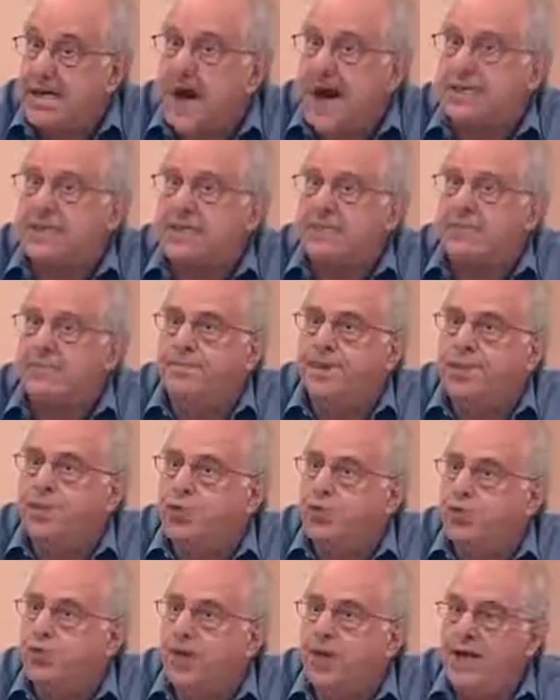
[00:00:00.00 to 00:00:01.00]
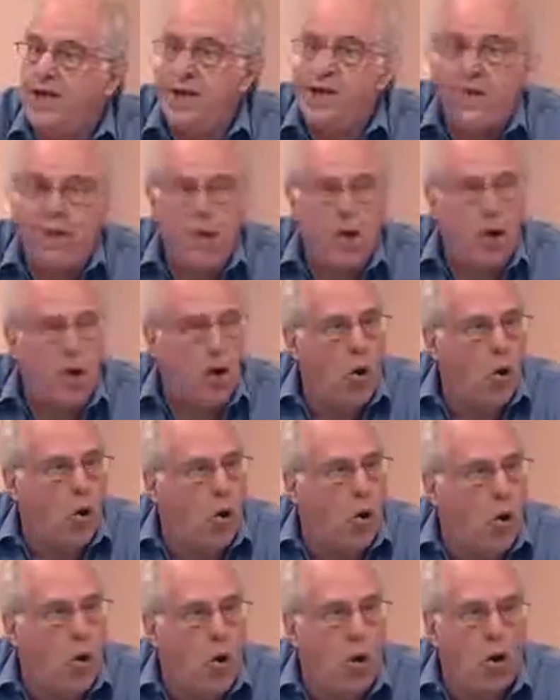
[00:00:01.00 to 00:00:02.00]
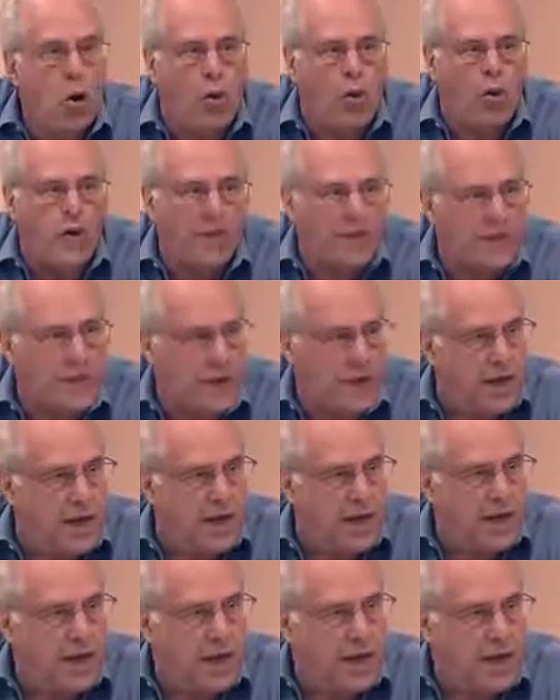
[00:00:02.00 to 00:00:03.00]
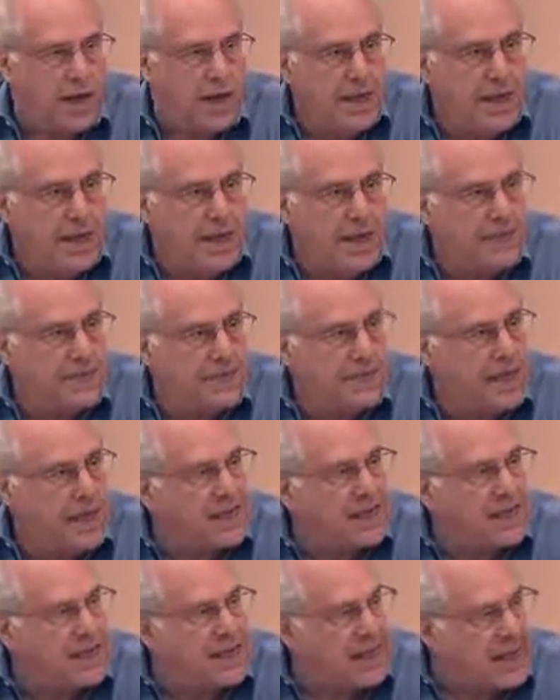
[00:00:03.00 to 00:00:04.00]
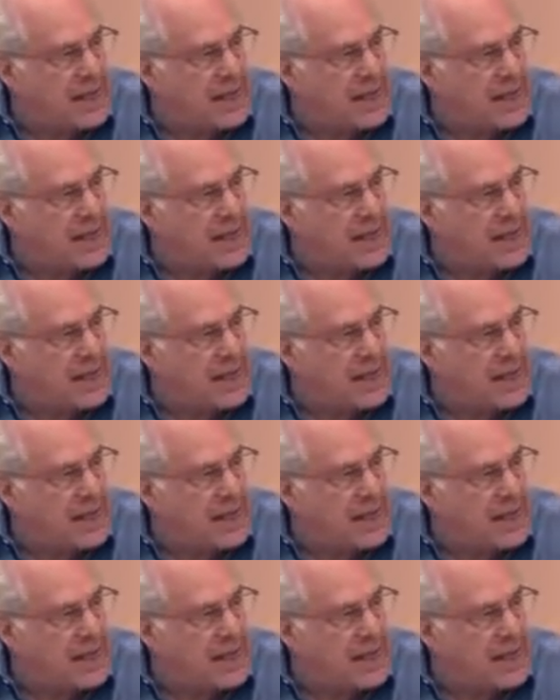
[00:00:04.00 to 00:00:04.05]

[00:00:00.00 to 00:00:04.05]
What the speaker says: got to be tweeting all the time. He's got to